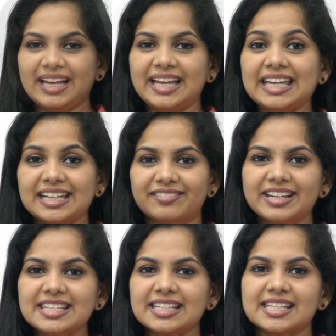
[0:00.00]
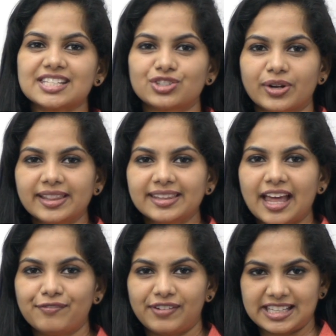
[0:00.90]
Increase in strength
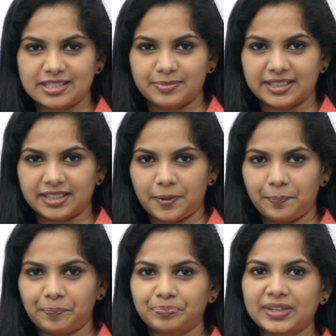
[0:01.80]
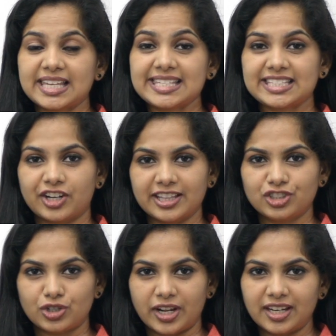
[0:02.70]
and flexibility.
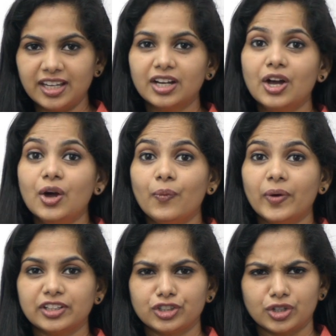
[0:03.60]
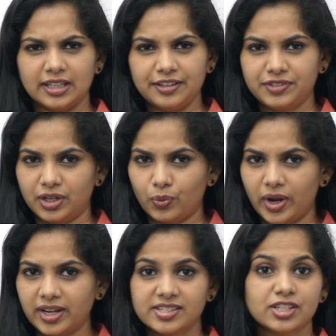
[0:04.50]
Strength training, whether you are lifting
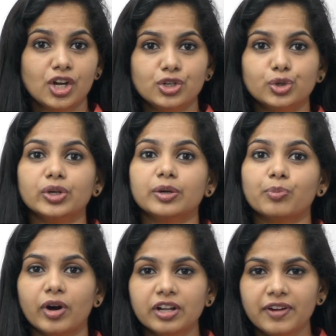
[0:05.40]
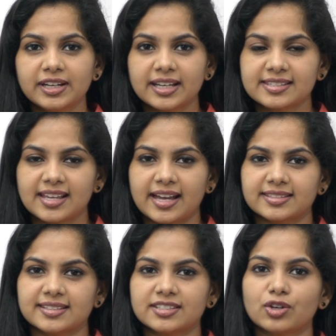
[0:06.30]
weights, doing body weight
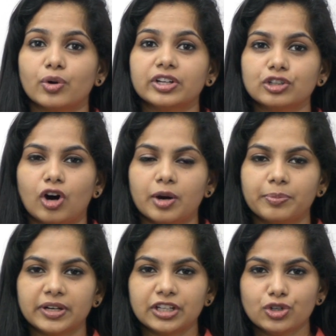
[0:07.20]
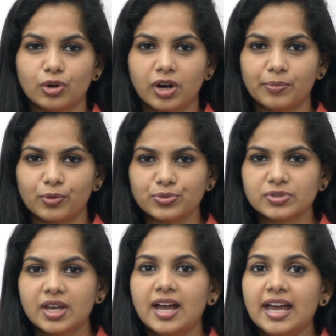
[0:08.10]
exercises, or incorporating yoga moves,
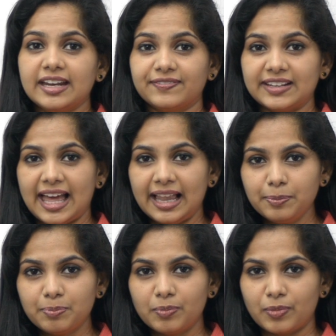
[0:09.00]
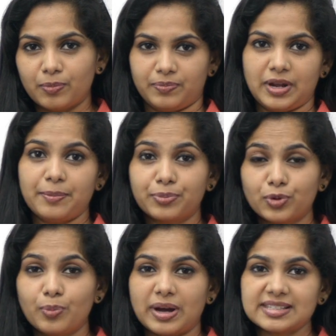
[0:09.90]
it will help
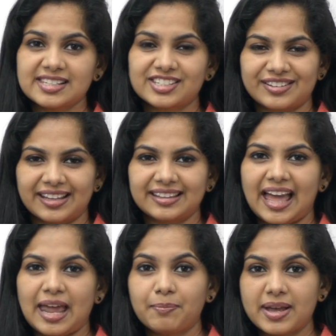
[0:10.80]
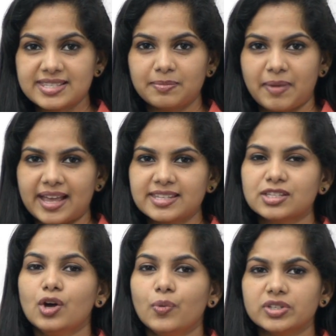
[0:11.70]
improve muscle strength and muscle mass,
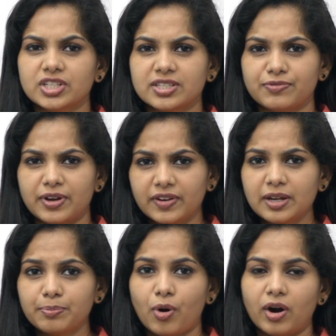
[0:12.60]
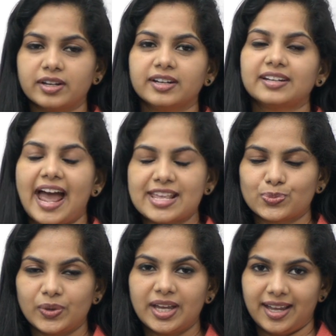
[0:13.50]
which is very important as
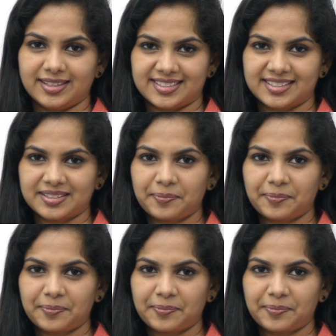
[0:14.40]
we age.